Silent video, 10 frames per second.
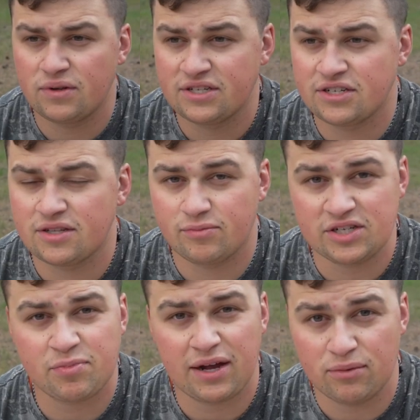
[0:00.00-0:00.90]
This is
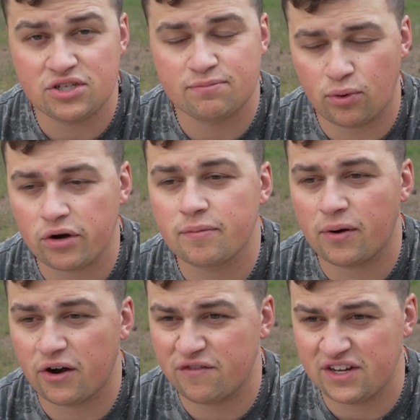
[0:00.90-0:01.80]
probably the most
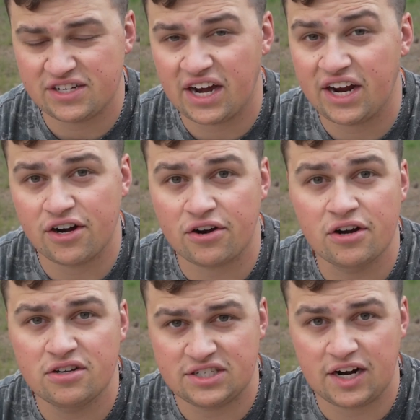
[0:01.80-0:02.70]
important part of the entire
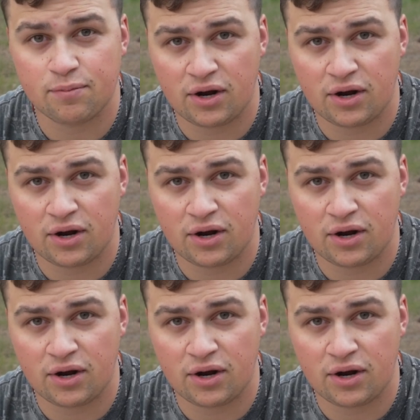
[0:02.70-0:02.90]
setup